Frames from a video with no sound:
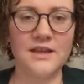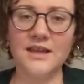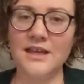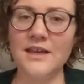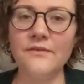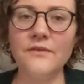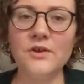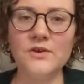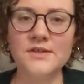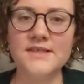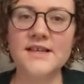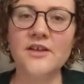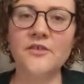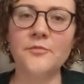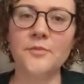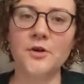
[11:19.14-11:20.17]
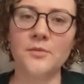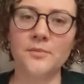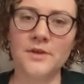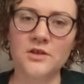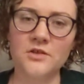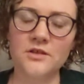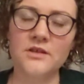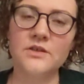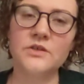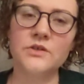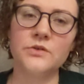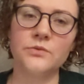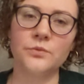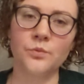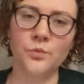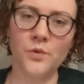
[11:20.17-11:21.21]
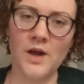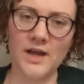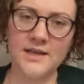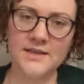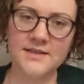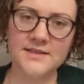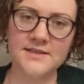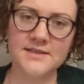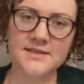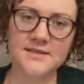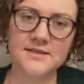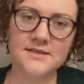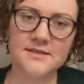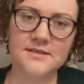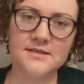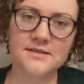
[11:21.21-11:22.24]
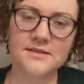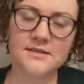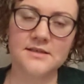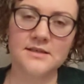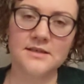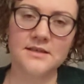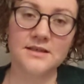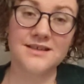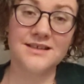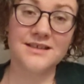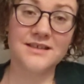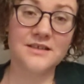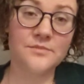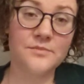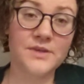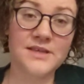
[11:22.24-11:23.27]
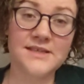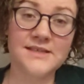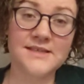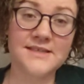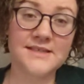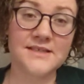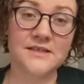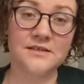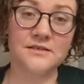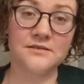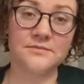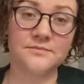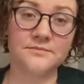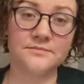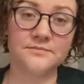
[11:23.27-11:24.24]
and give yourself permission to rest, to be still,